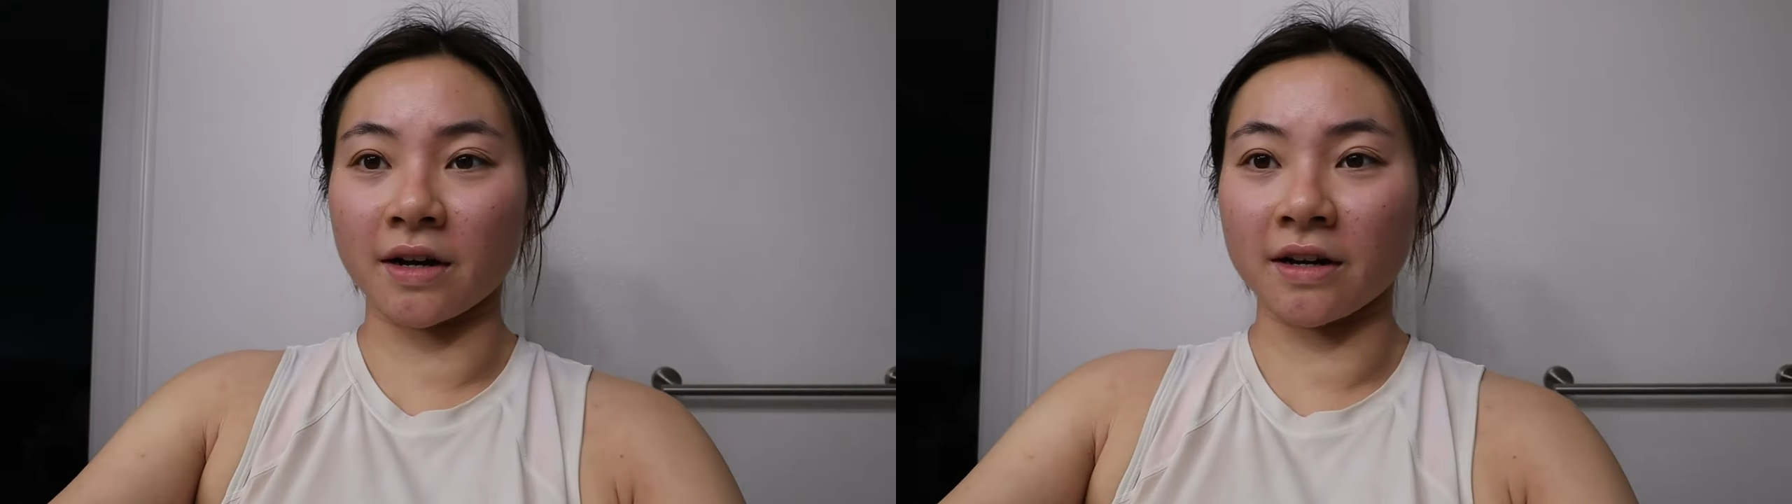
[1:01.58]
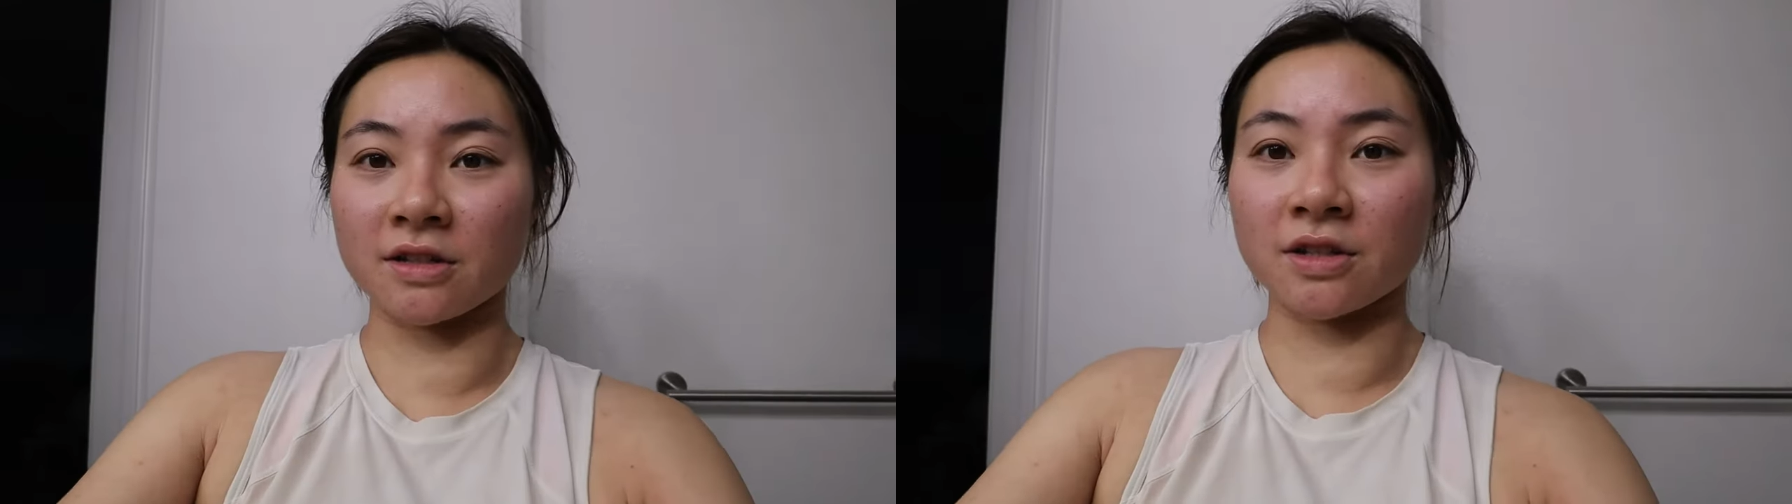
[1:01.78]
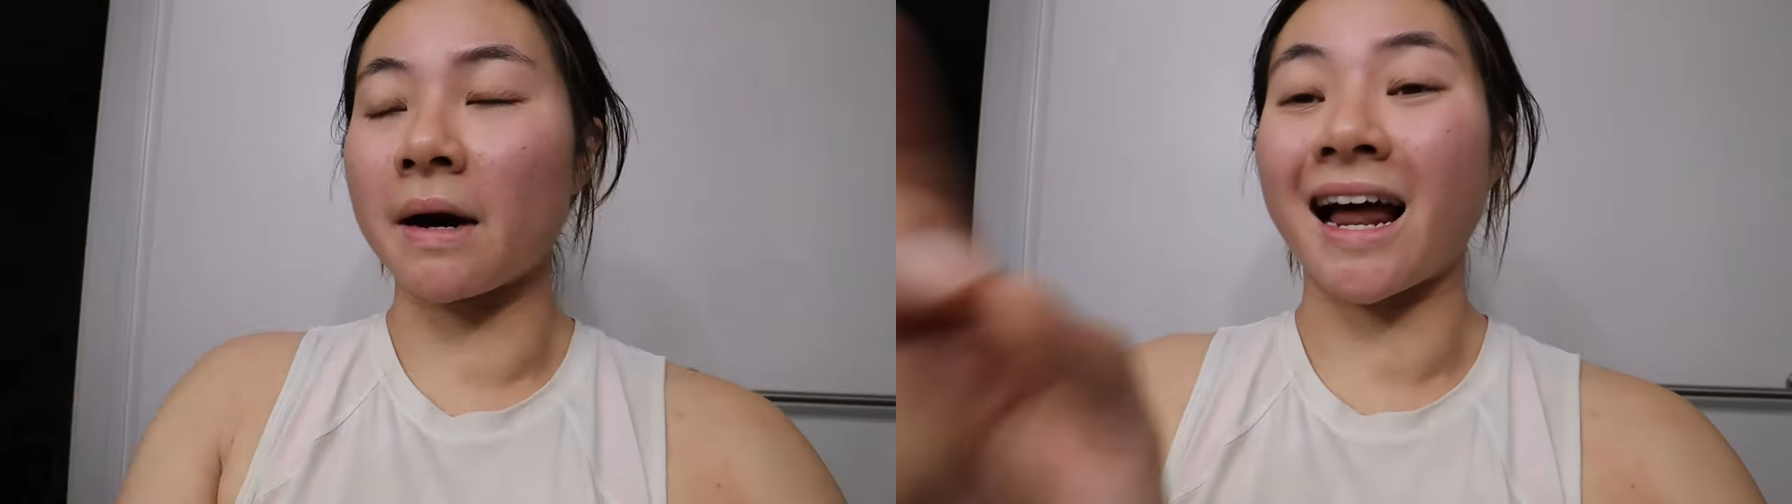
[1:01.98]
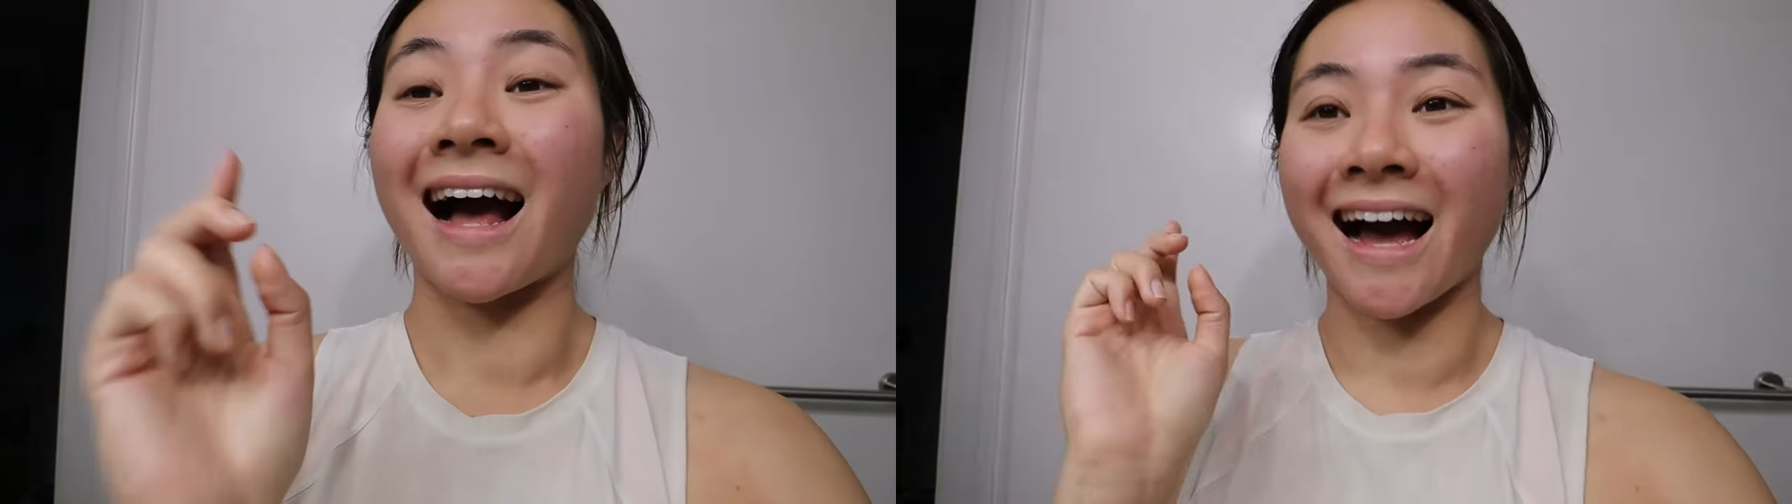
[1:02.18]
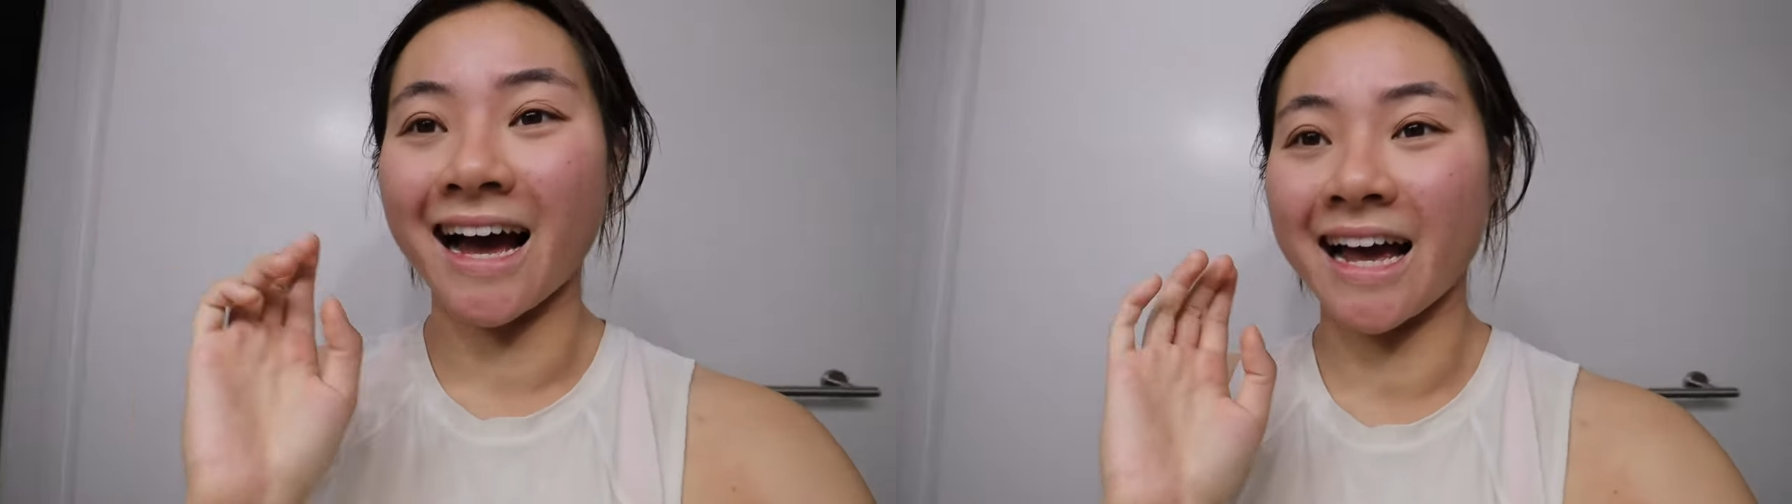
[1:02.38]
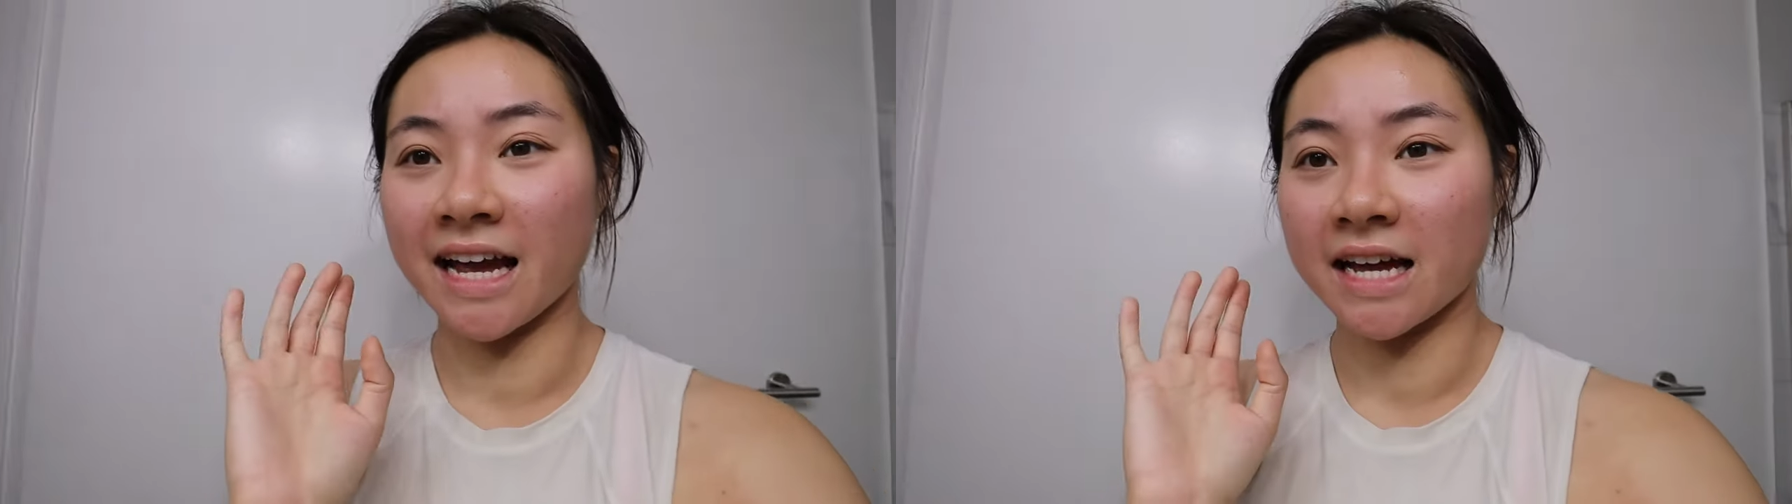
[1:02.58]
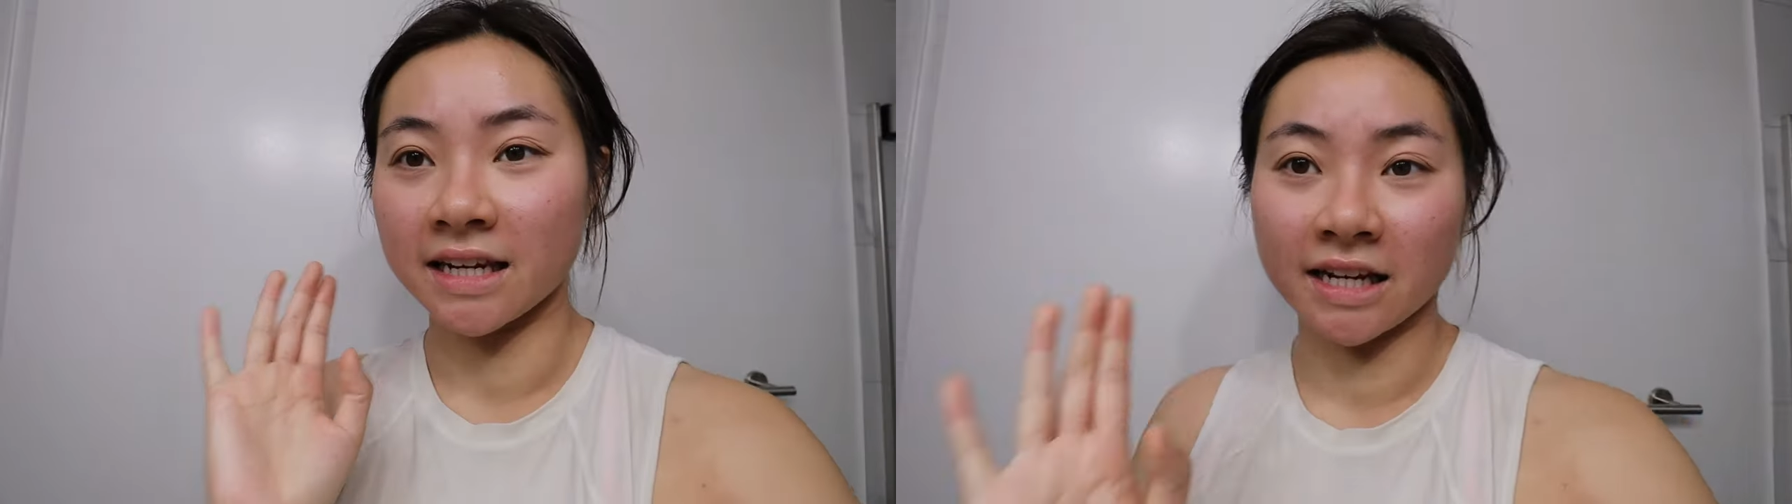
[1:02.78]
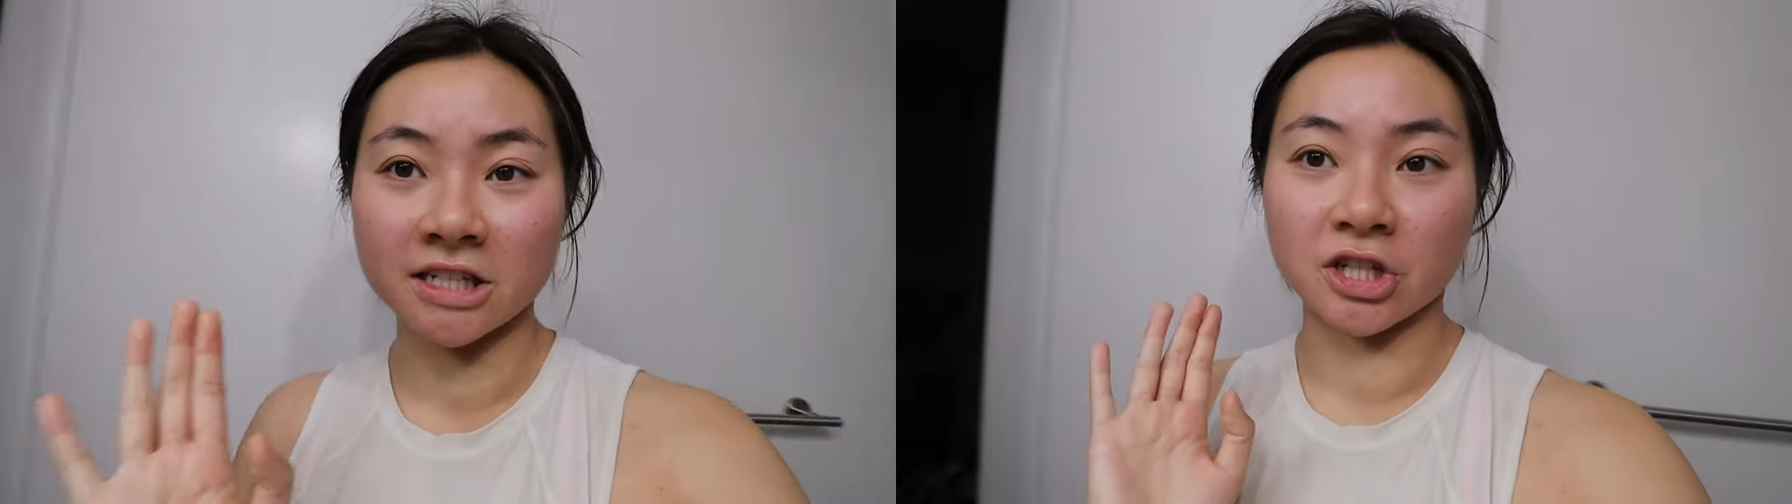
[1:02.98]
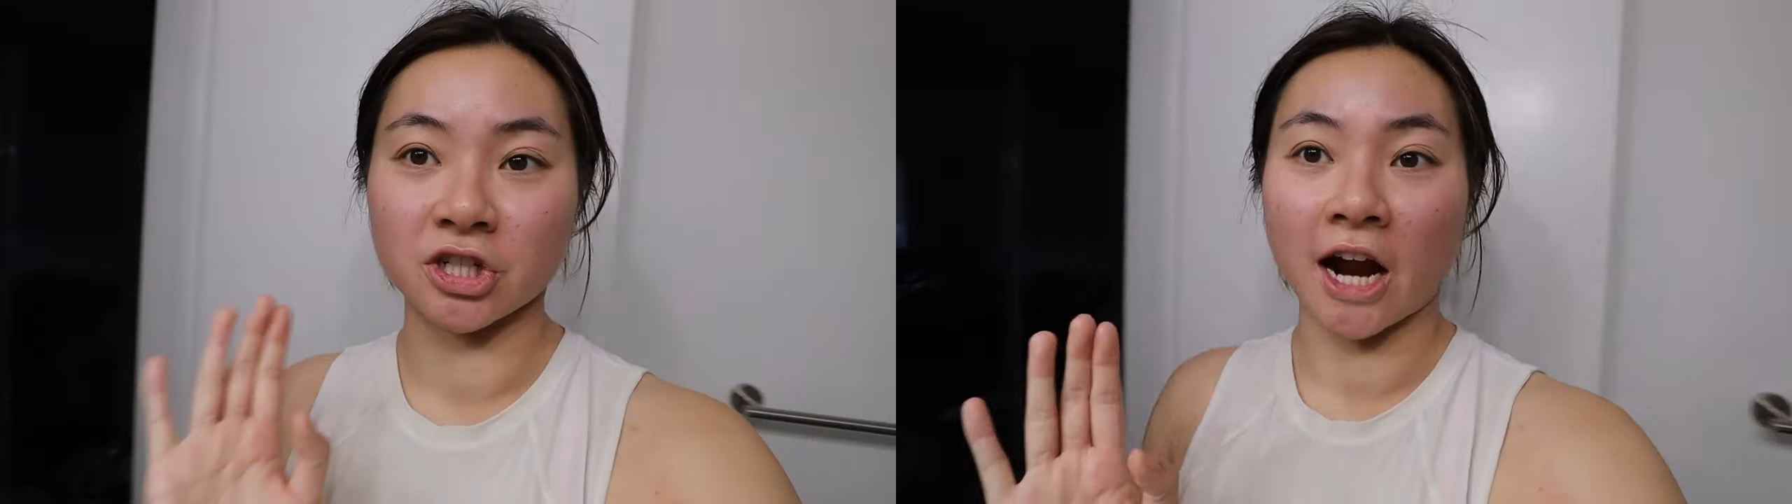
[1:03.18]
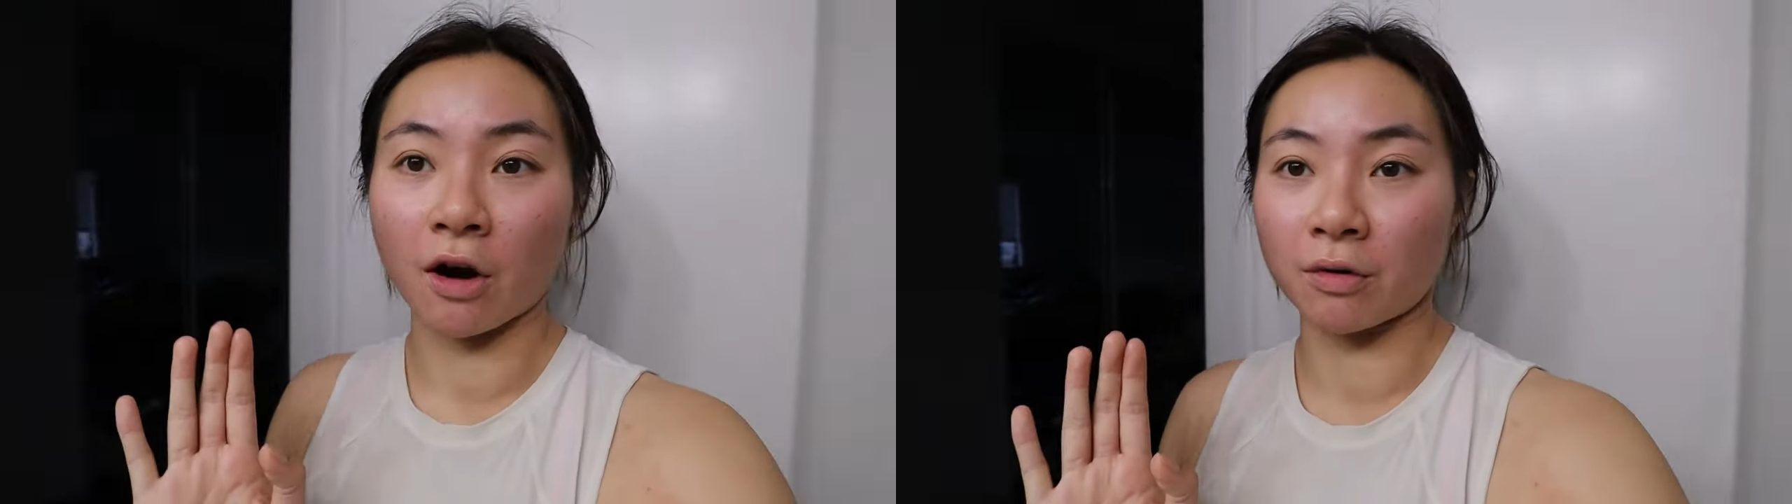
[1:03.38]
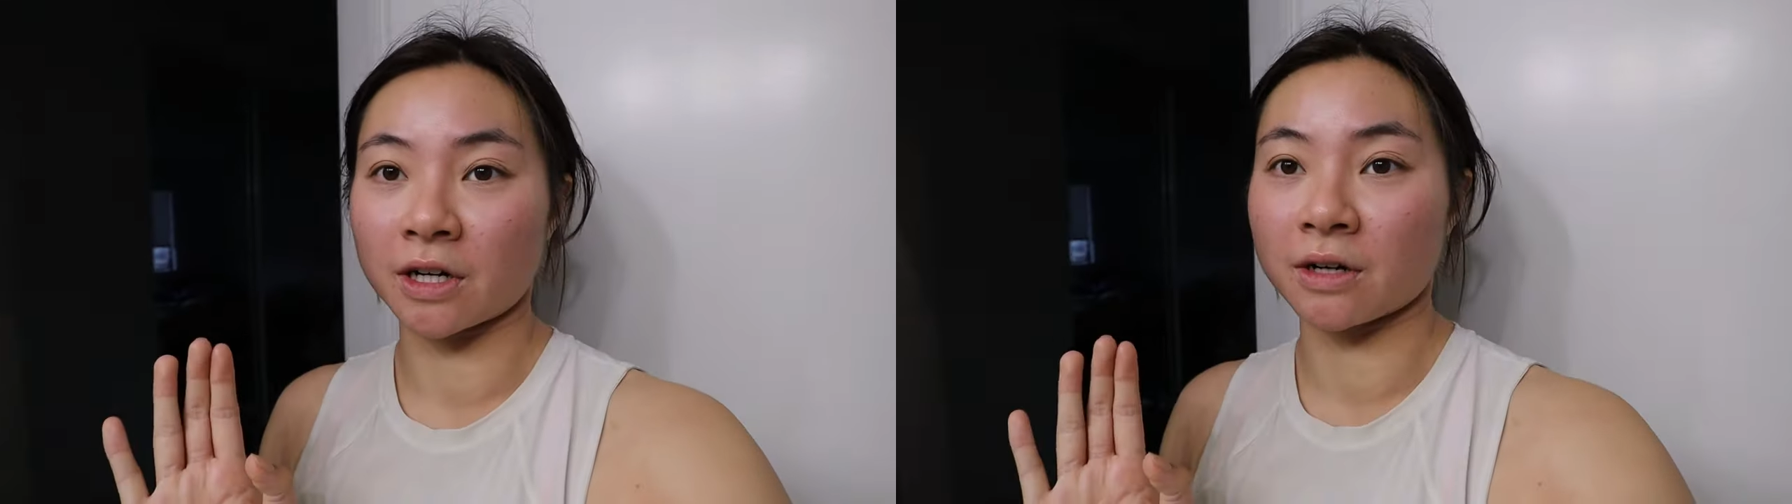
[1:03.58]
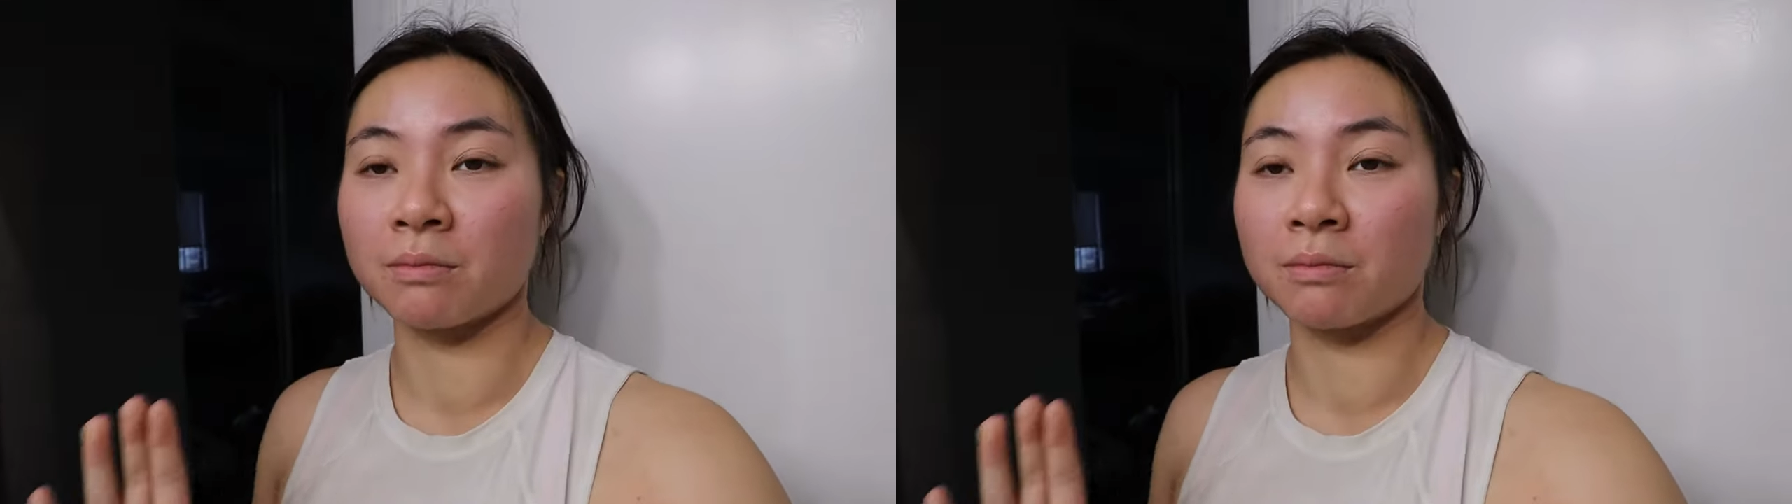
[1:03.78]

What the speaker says: you guys, but I need to shower